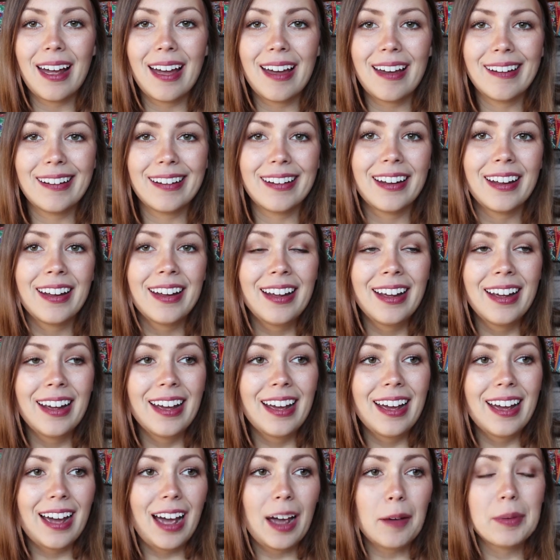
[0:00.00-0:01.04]
And
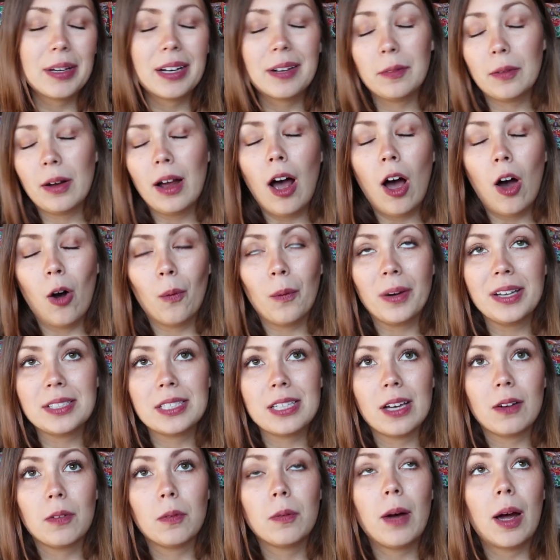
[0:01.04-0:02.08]
I mean,
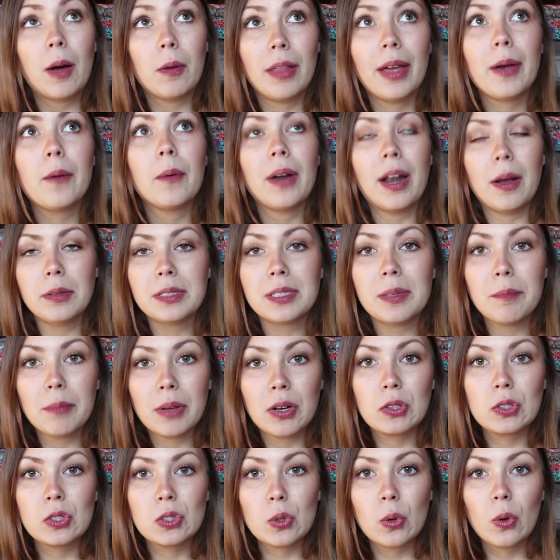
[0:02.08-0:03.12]
always, you know, like when I was in
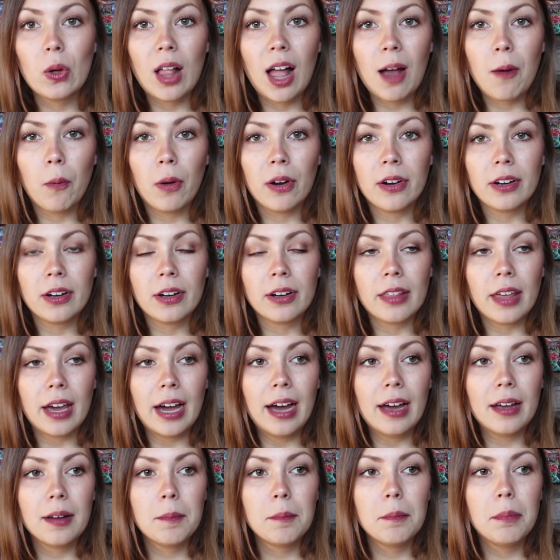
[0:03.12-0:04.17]
middle school, I wondered
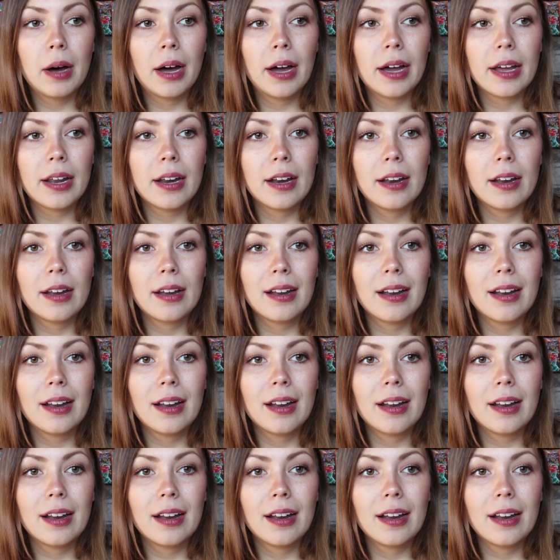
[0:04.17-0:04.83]
that, but